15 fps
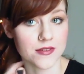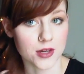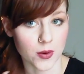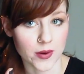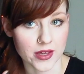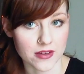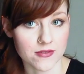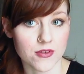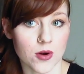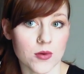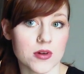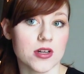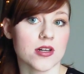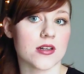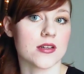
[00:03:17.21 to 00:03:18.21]
going
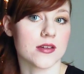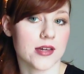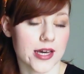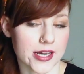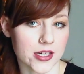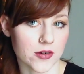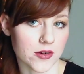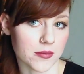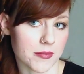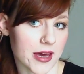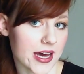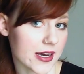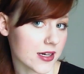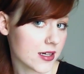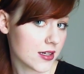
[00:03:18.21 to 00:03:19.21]
forward and going
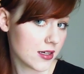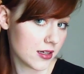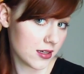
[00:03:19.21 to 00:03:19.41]
back.